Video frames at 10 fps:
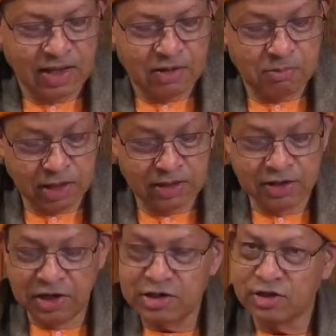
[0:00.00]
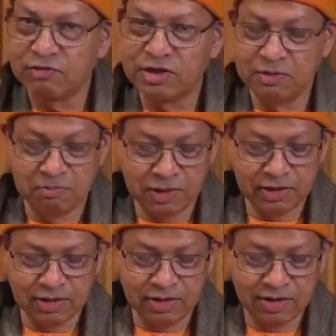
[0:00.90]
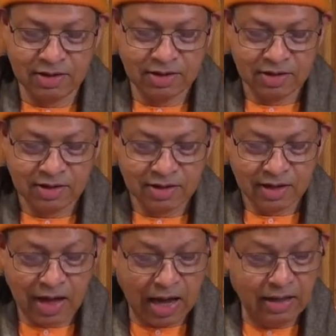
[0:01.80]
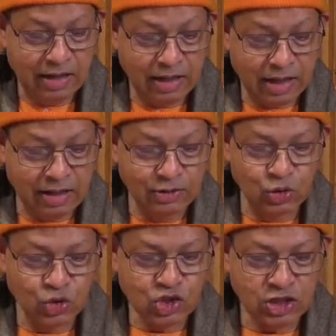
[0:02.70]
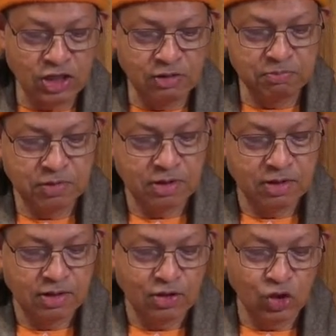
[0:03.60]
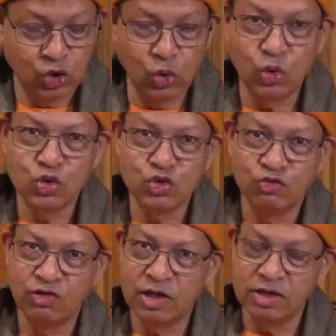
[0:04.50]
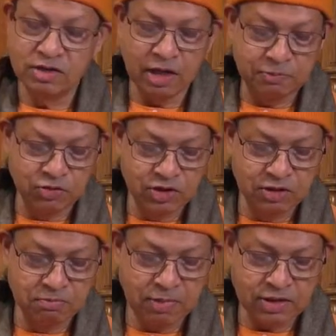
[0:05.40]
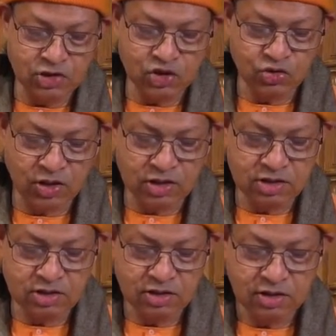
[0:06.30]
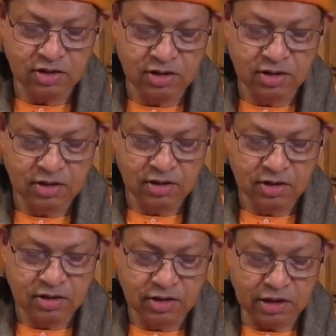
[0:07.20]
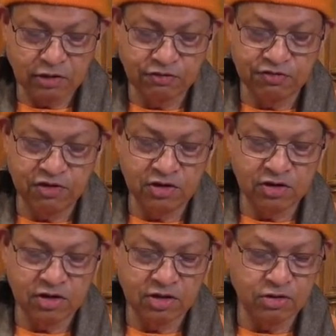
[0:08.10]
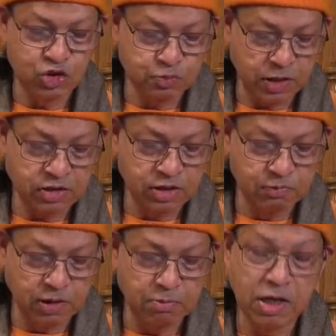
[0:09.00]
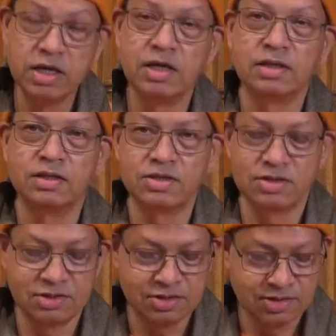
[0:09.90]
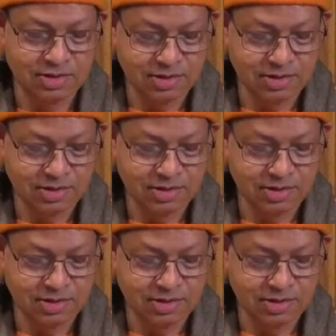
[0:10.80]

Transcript: by the grace of the mother, I lull to sleep those very deputy magistrates that are feared and respected by many others.